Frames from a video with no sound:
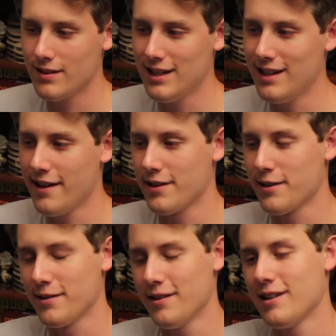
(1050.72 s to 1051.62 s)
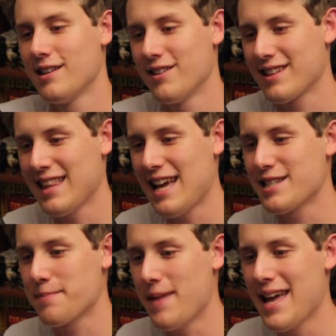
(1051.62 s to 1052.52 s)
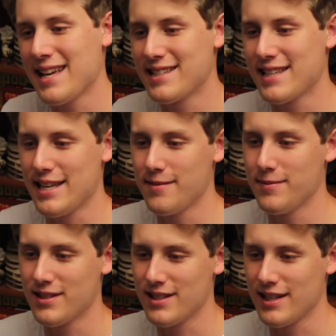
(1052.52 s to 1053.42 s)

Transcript: Your classic bank schemes.